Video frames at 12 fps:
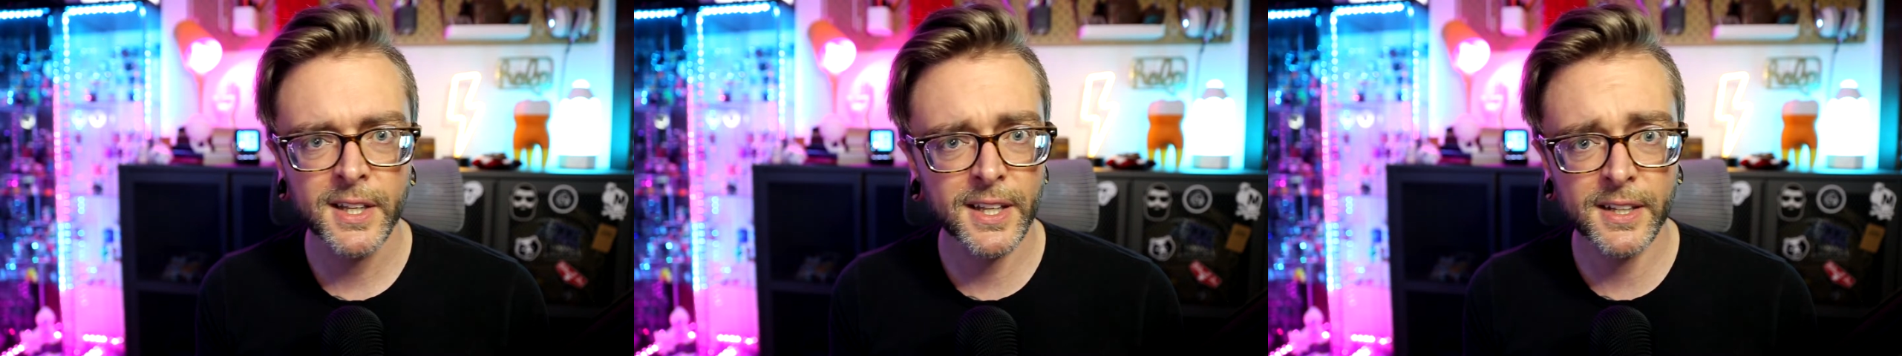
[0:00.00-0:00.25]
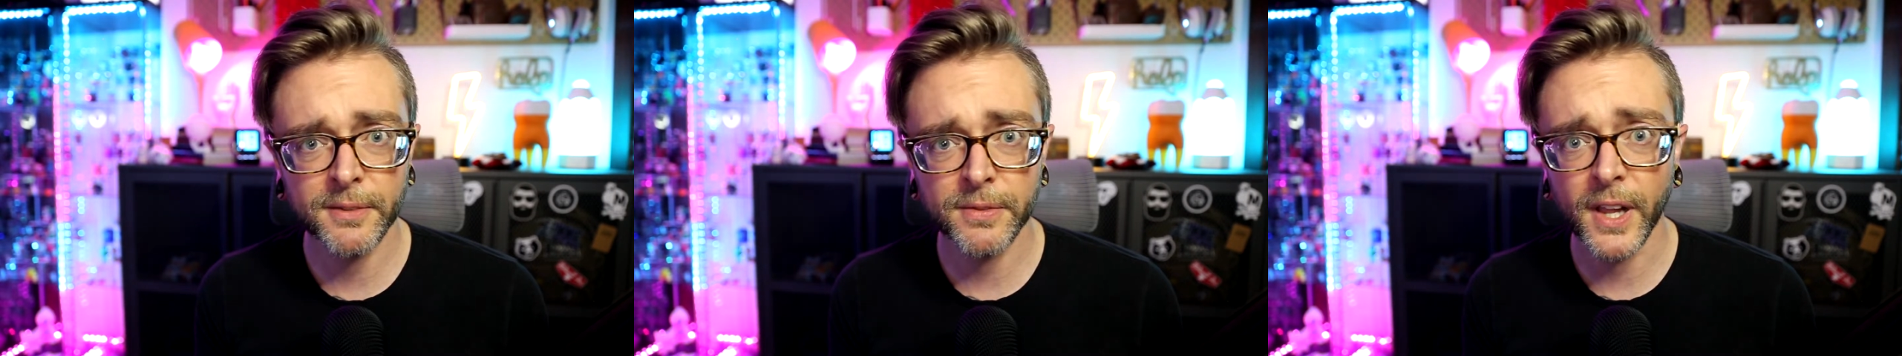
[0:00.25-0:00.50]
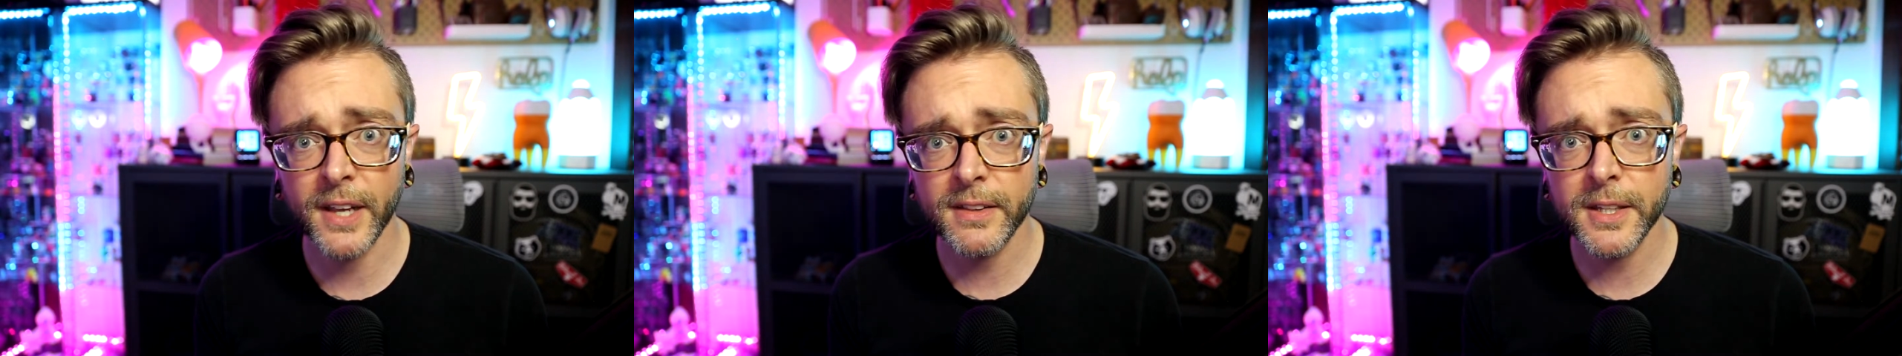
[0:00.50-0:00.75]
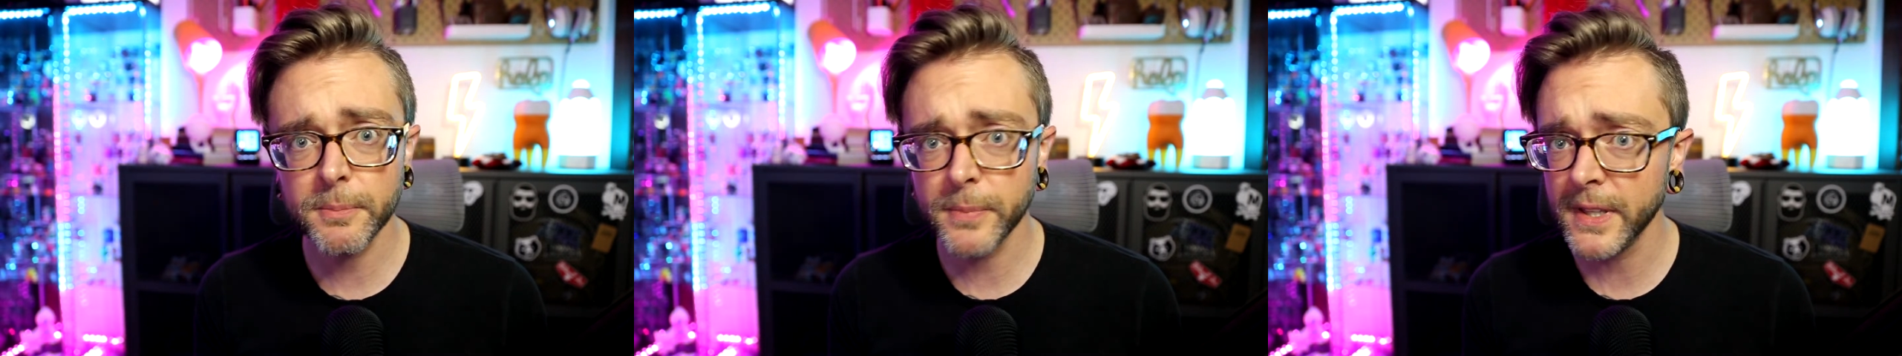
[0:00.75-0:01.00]
and have
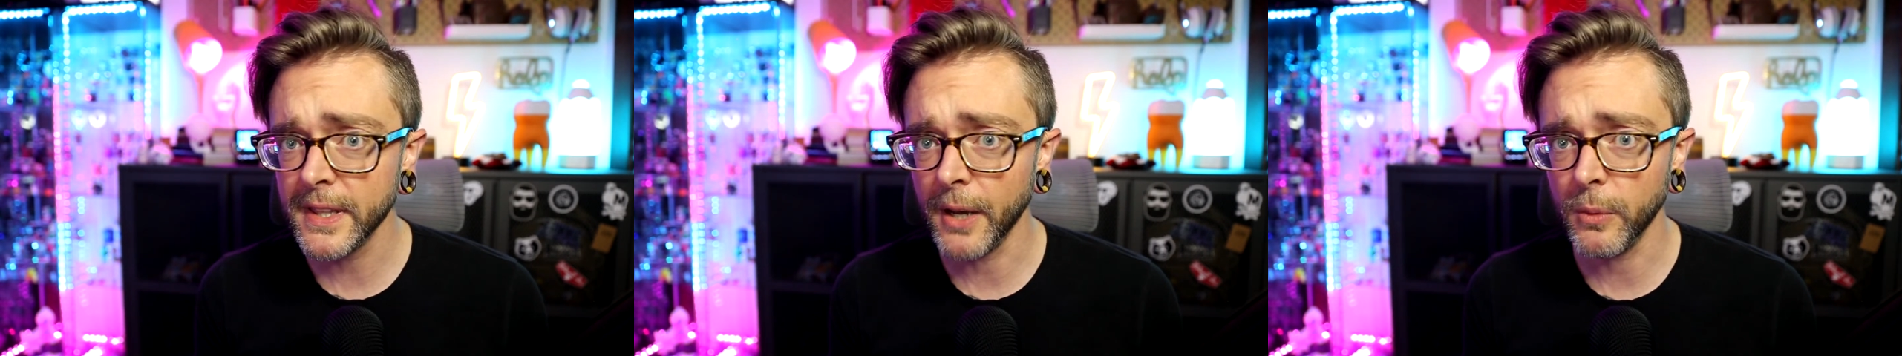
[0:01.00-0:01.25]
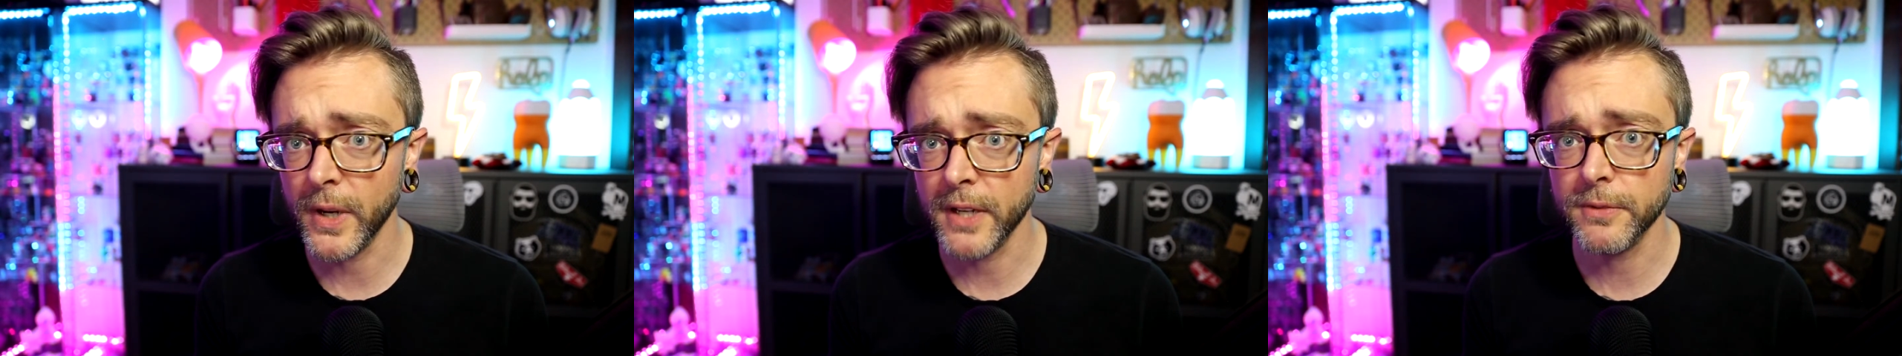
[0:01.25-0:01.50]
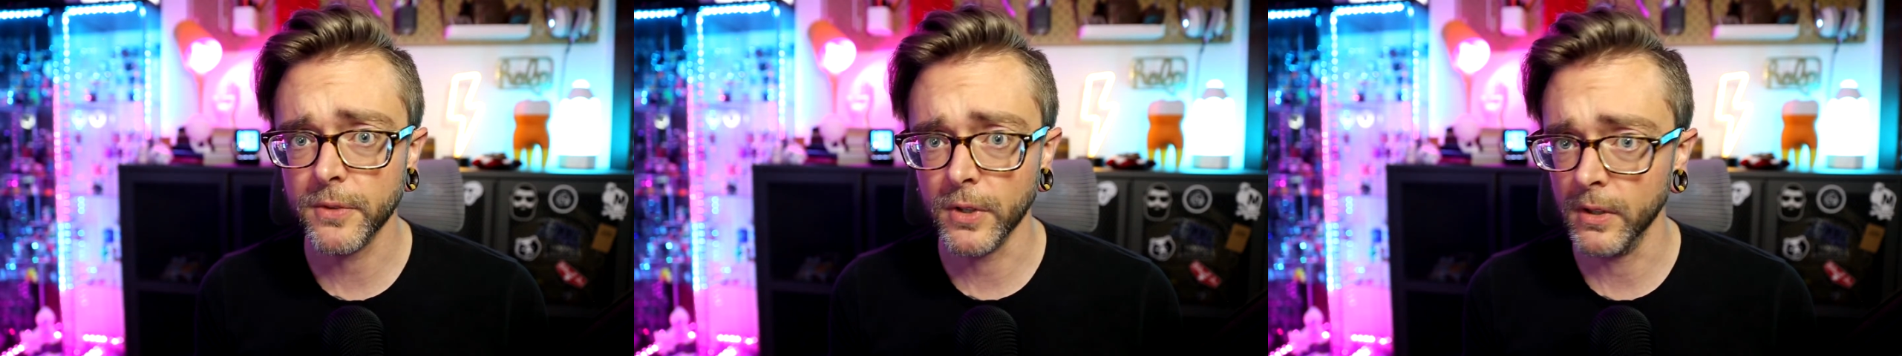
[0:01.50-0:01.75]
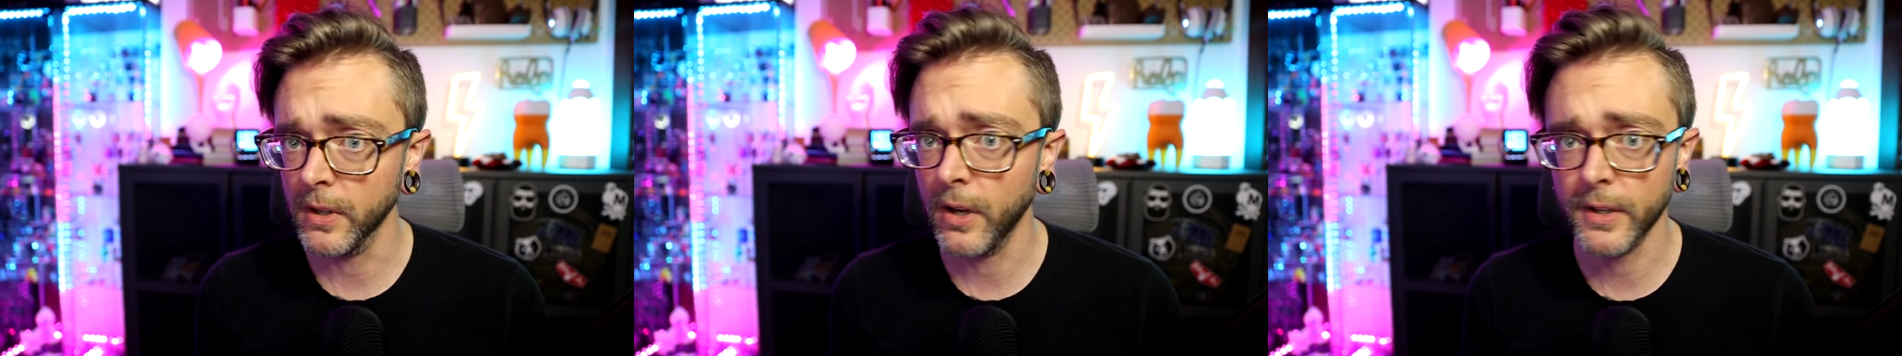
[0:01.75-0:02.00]
likely been that way for
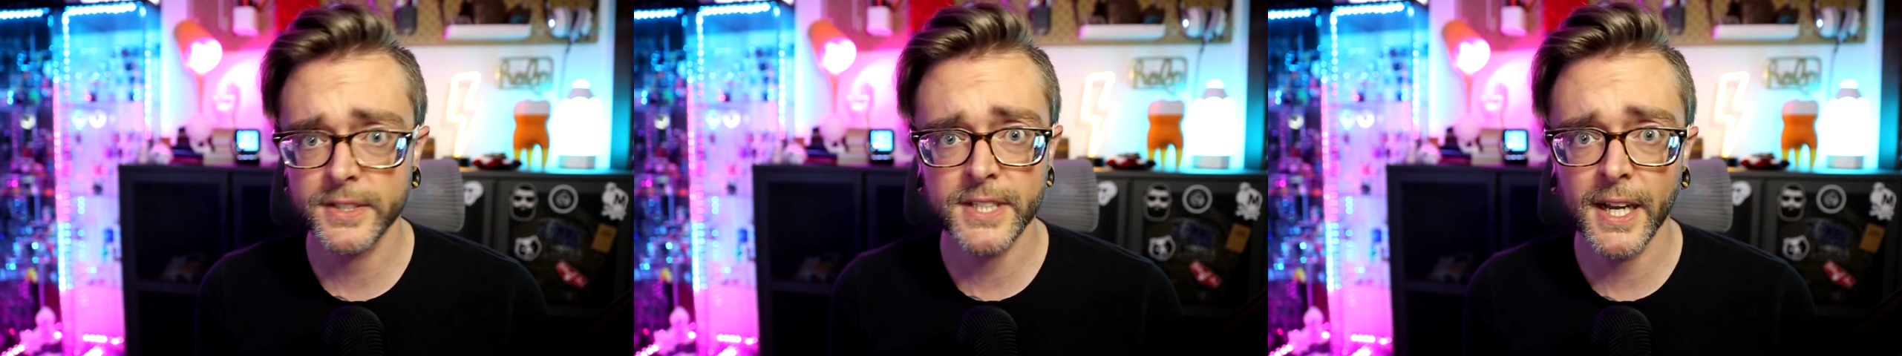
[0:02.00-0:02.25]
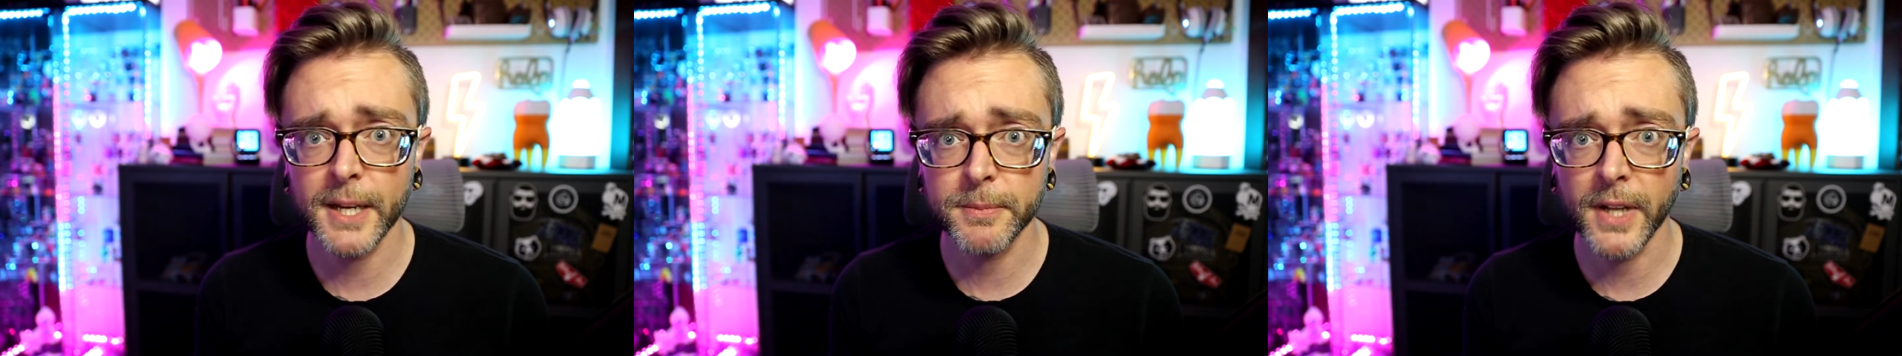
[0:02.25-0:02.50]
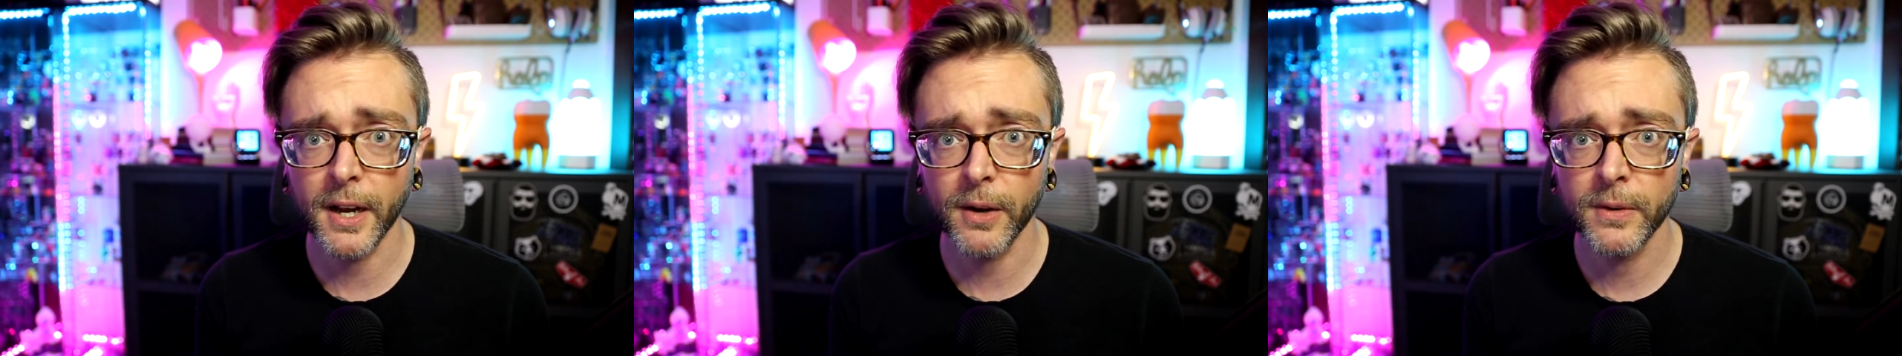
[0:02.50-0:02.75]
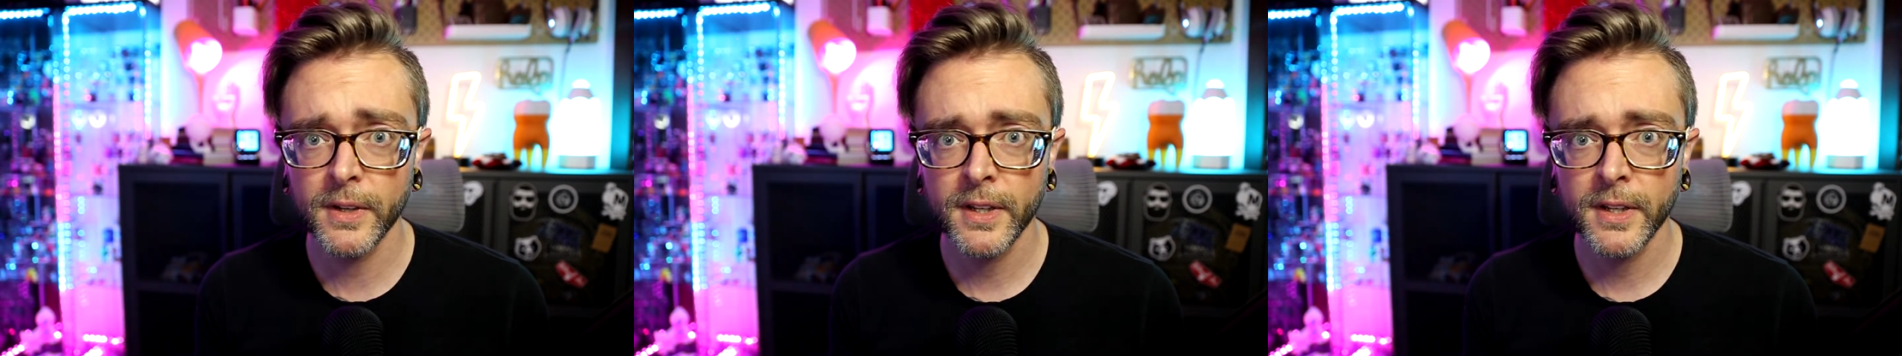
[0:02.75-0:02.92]
a long time now.